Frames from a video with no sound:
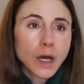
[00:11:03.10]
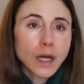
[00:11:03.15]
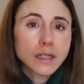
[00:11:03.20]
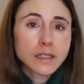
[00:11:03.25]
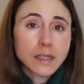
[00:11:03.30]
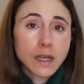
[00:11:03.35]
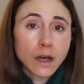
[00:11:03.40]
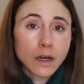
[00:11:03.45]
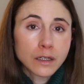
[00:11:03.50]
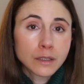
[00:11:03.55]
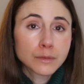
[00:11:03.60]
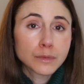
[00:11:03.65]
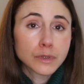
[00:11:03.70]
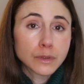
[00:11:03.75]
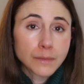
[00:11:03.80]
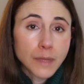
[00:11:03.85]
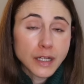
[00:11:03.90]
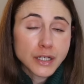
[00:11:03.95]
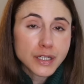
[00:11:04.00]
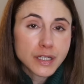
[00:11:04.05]
as
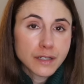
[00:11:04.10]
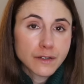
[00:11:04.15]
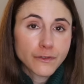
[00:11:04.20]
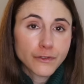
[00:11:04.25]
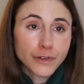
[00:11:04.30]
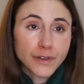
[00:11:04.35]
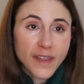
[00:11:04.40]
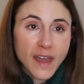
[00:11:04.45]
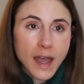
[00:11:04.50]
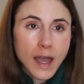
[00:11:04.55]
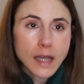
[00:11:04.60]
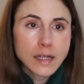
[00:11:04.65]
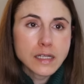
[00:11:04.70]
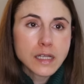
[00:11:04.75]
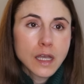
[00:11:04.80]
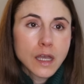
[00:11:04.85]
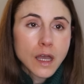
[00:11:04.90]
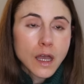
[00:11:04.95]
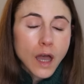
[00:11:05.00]
honorable mention for that.